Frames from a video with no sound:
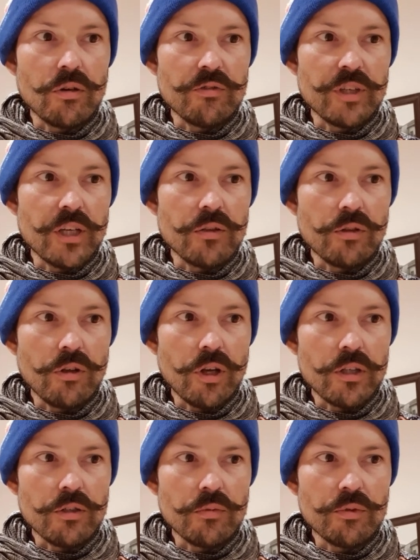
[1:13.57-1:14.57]

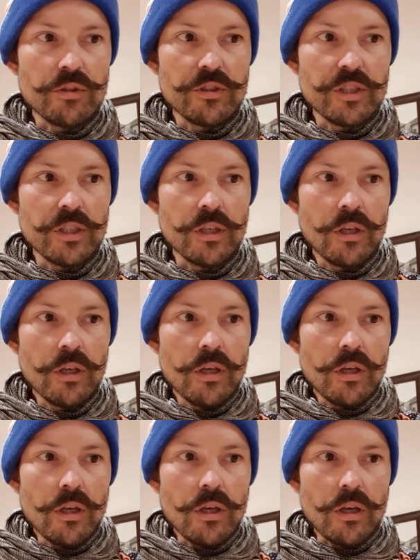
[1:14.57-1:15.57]
online community.
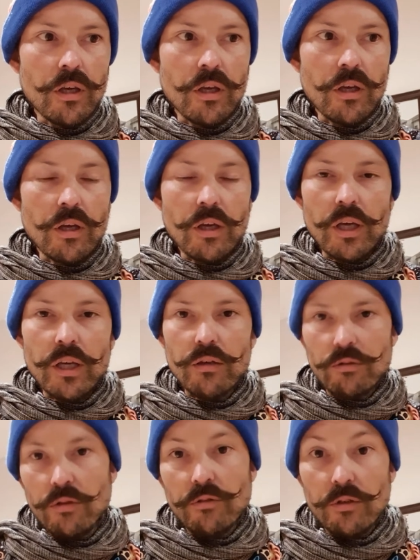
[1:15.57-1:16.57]

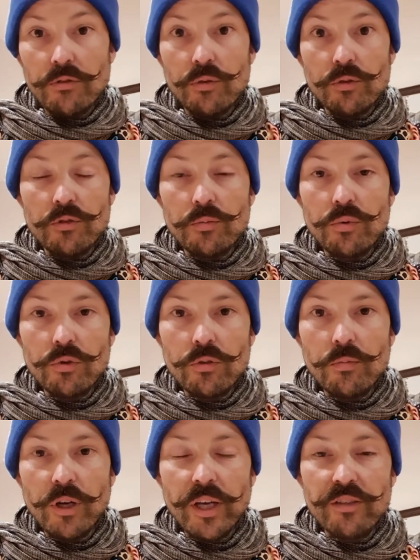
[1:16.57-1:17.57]
And of course
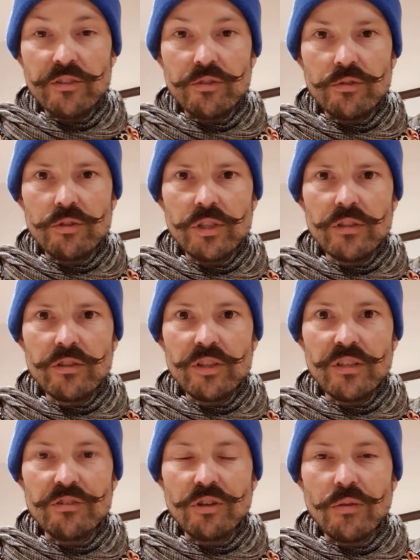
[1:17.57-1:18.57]
supported by access to the
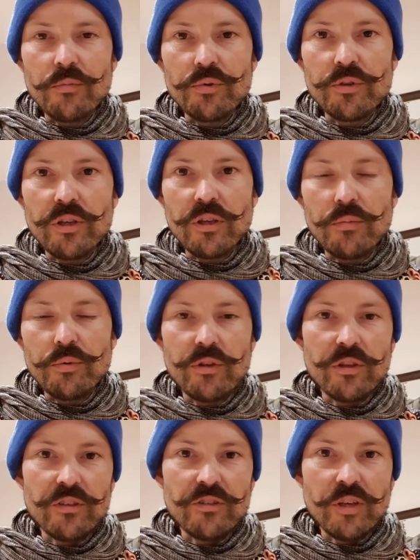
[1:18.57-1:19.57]
internet. So I put
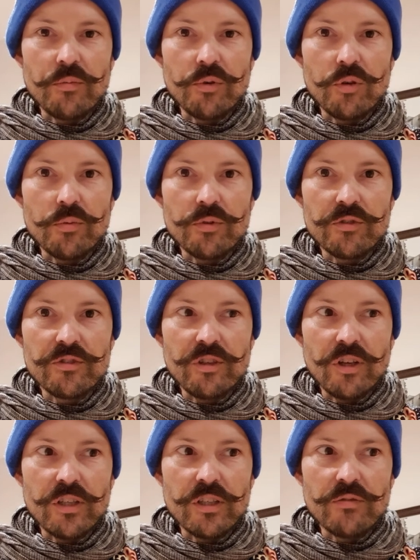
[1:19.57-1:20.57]
an example up on the
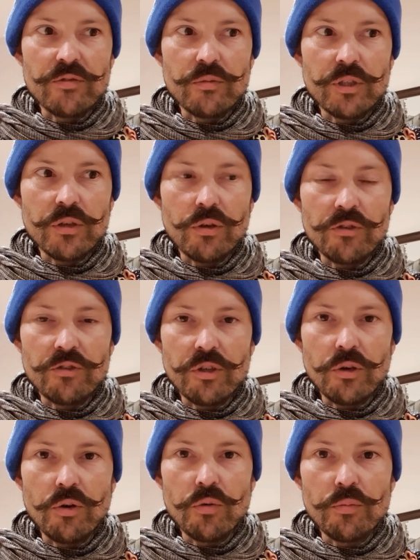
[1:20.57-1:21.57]
slide here from the Aussie
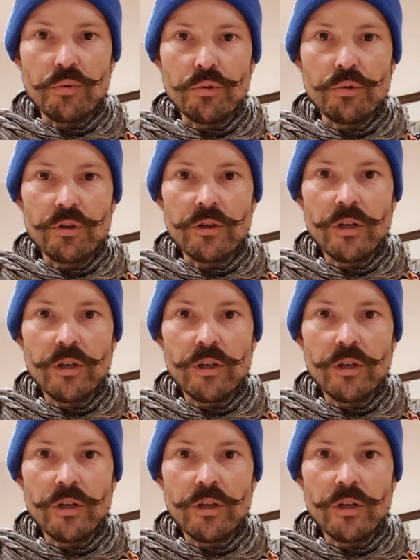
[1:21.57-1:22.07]
home brewer,